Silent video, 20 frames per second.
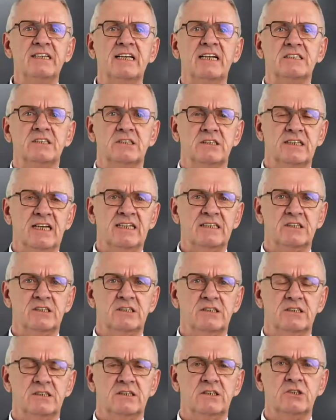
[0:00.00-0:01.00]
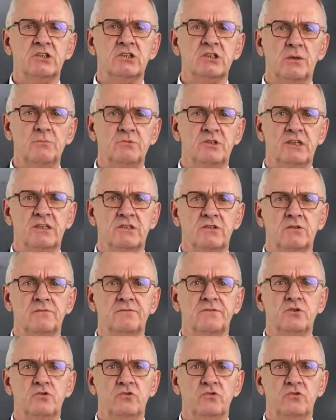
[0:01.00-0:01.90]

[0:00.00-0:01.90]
and that's the subject of